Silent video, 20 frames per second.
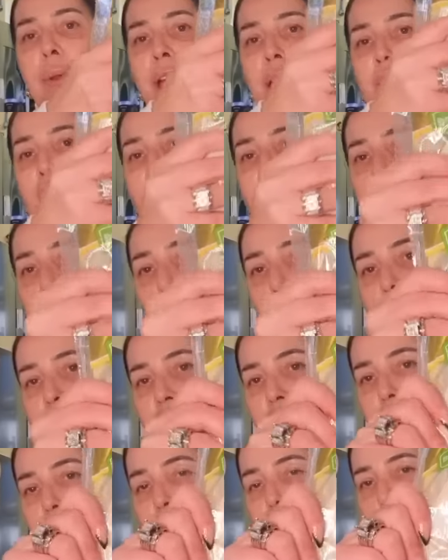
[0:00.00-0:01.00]
me and Les might
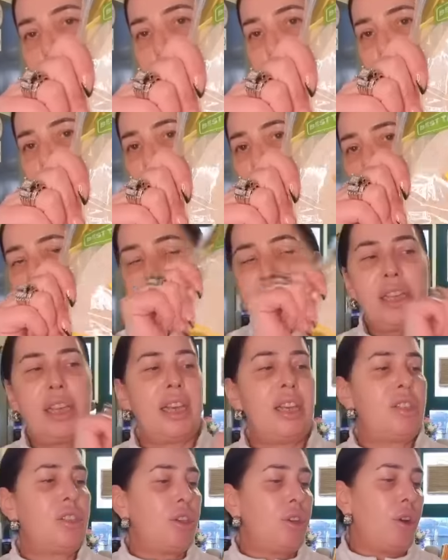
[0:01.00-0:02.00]
have wraps for our
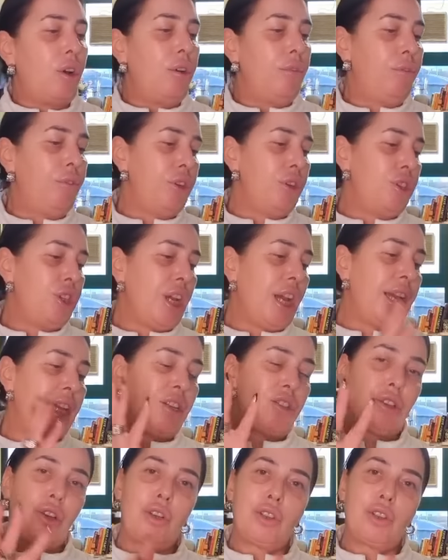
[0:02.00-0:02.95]
tea tonight for a change.